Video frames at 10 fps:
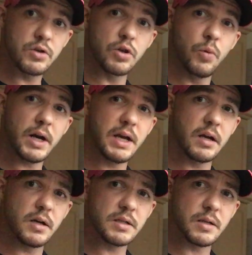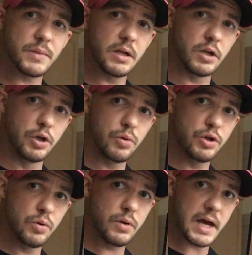So you want to get good at something, you
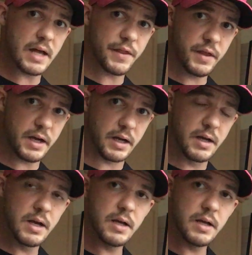do that thing.